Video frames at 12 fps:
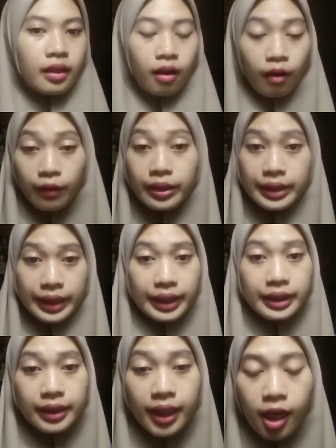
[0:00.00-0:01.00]
Okay,
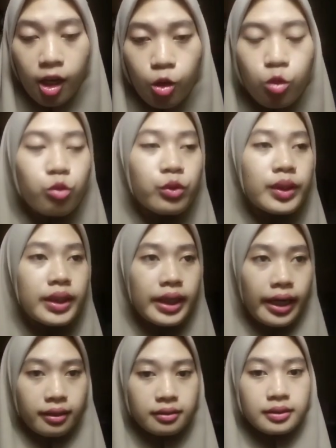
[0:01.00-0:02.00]
now we
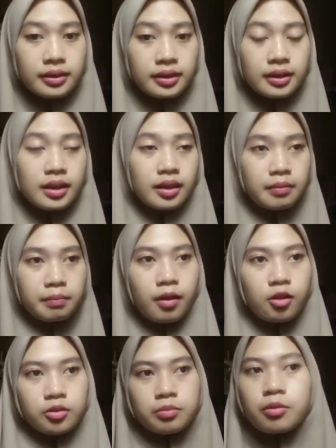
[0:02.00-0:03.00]
enter about
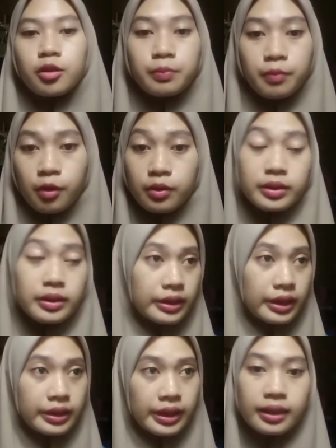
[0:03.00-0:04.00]

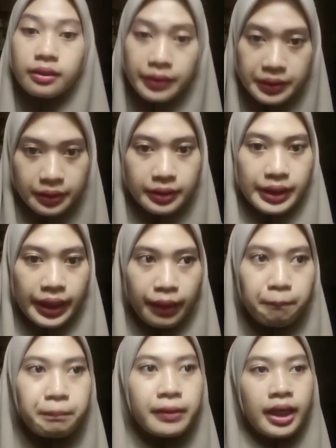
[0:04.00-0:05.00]
morphosyntactic criteria.
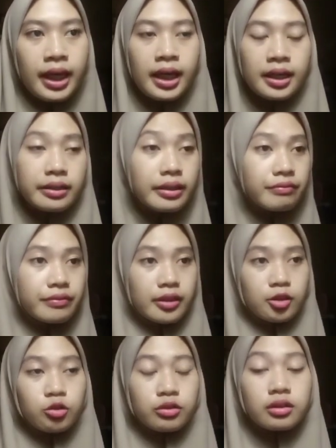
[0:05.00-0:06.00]
Refer to
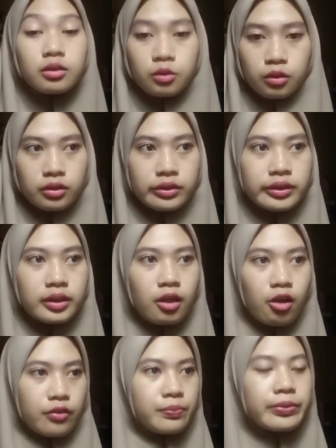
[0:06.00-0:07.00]
the rules
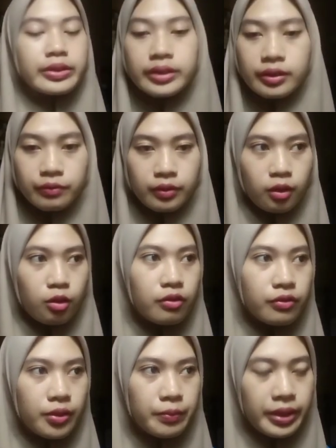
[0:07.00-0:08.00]
of principle
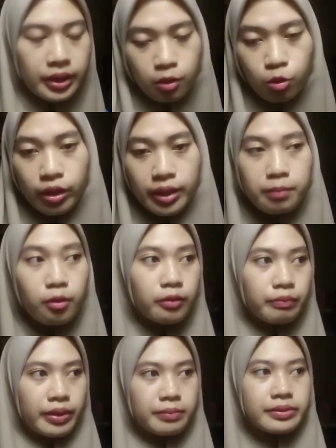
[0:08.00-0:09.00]
governing the way
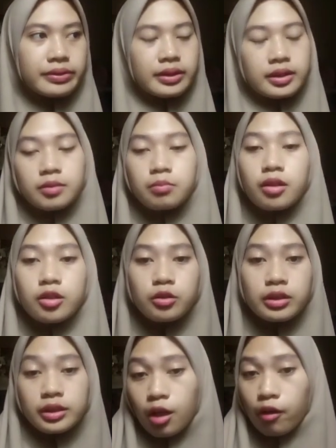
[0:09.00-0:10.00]
morphemes, the small units
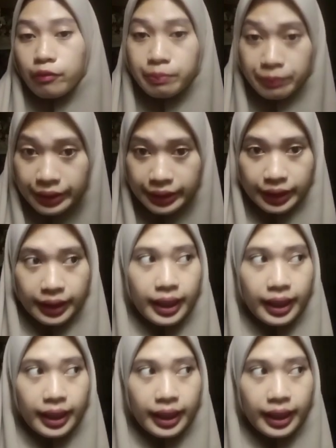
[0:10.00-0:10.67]
of meaning